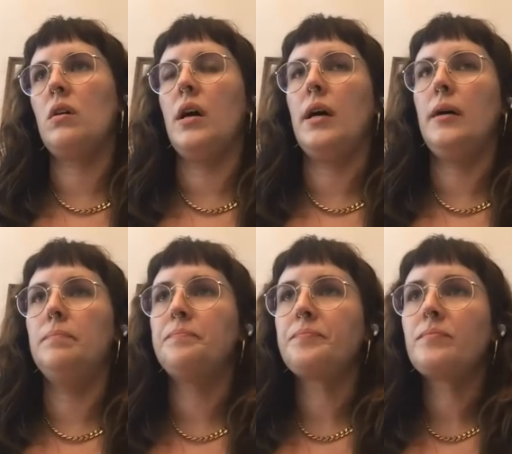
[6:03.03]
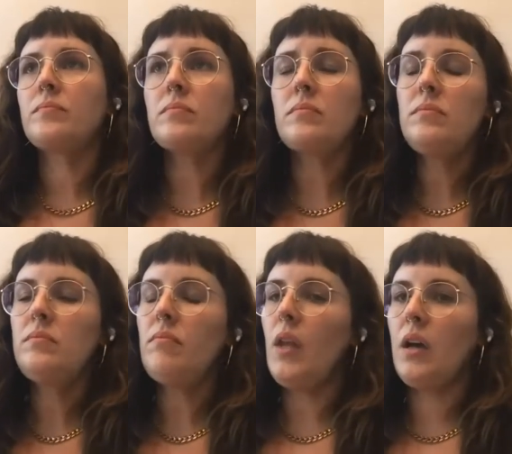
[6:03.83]
kind
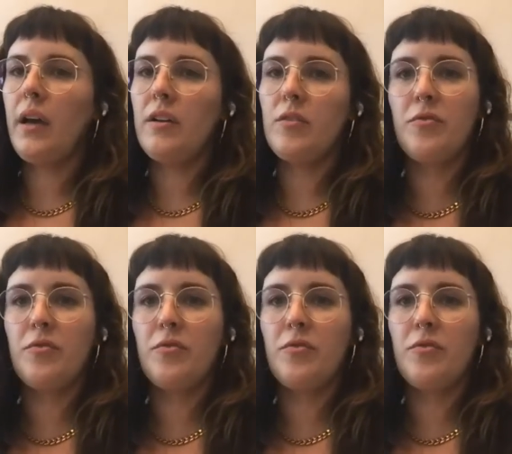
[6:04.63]
of